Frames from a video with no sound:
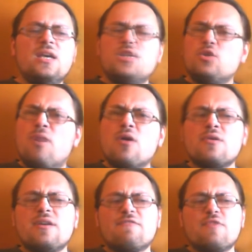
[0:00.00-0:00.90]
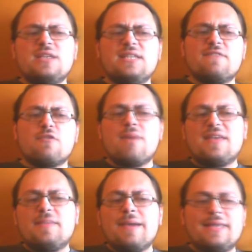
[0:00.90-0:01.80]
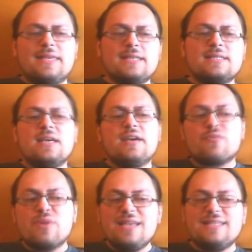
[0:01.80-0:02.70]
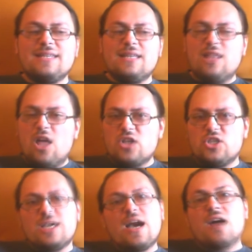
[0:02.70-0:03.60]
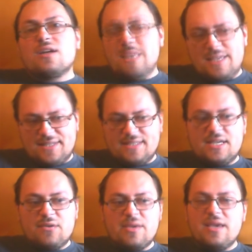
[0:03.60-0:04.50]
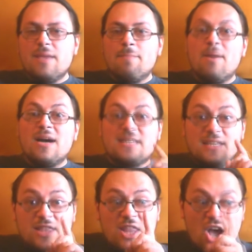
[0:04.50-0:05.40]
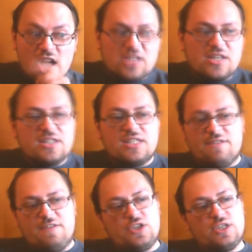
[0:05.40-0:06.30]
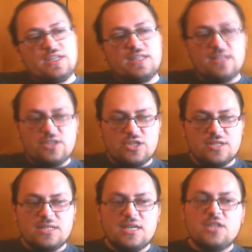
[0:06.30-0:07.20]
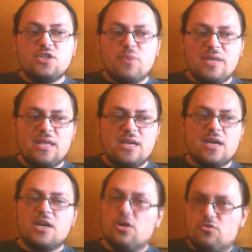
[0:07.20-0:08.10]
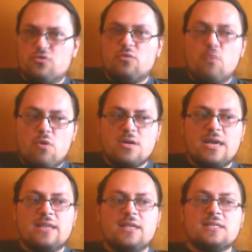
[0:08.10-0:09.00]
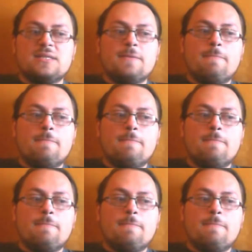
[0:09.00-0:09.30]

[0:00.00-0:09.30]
To borrow a phrasing from mathematics, reason and logic are necessary, but not sufficient conditions to winning a cultural war like this.